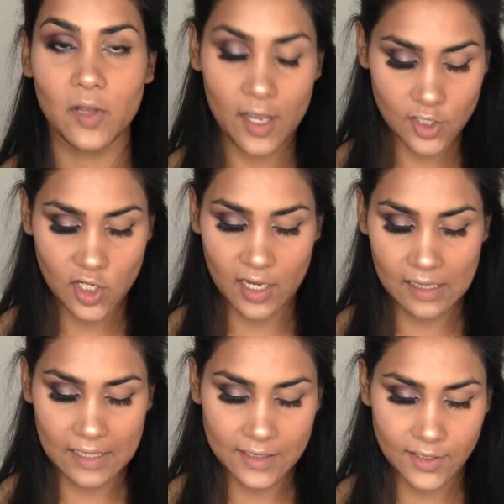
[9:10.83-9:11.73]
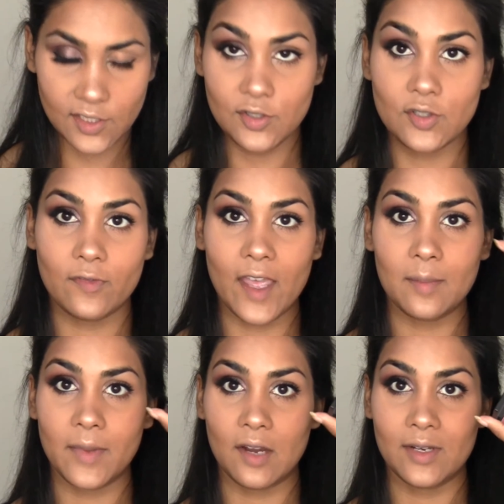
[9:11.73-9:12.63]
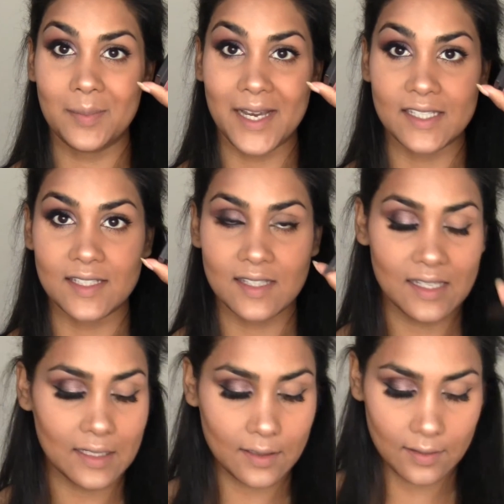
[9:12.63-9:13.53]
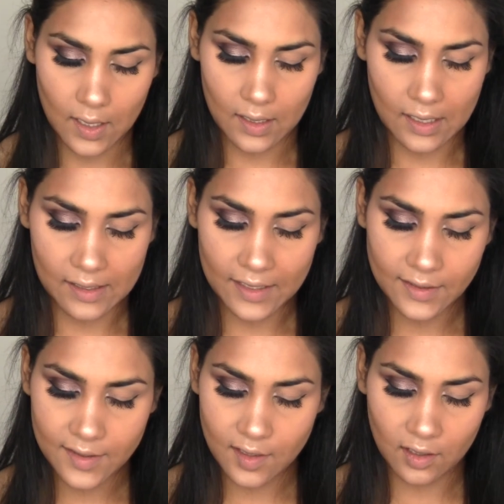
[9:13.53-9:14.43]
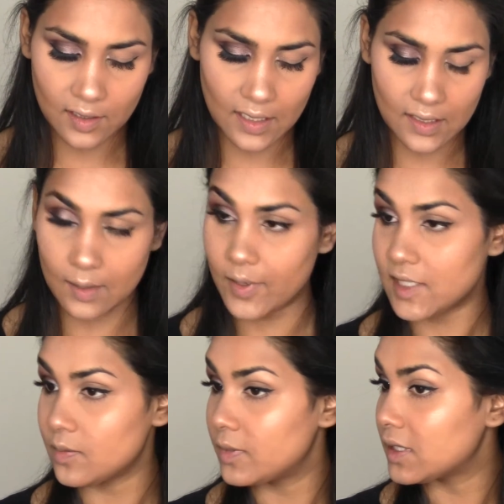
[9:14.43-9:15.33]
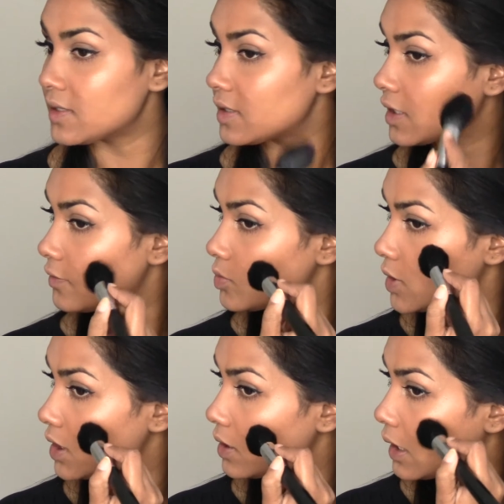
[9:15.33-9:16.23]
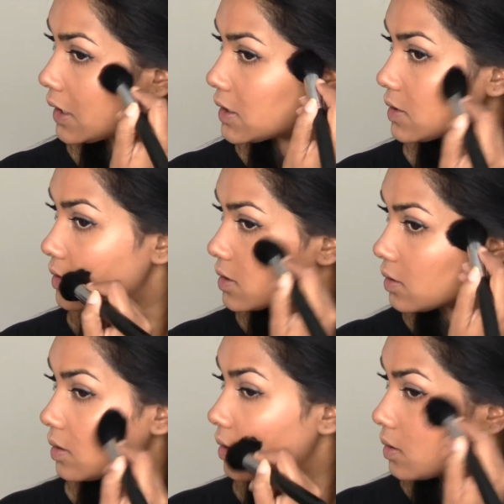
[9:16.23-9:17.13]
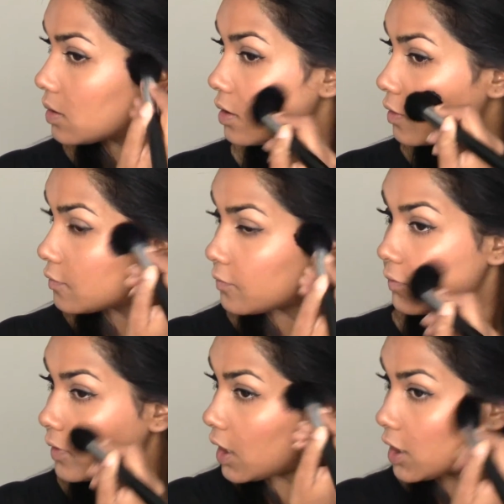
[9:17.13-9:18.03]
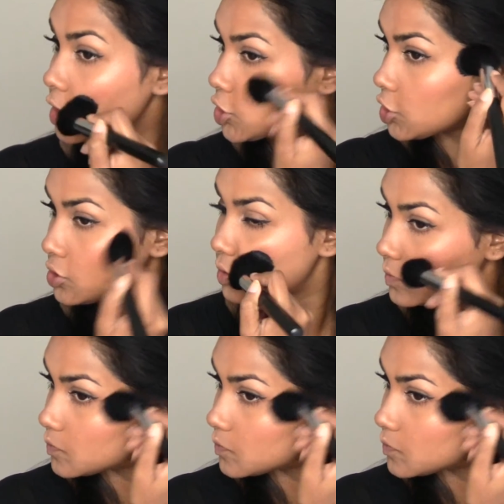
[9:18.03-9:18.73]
blush, I like to use Fenberry by Sleek. And I like this on a day-to-day basis because it gives me a nice flush.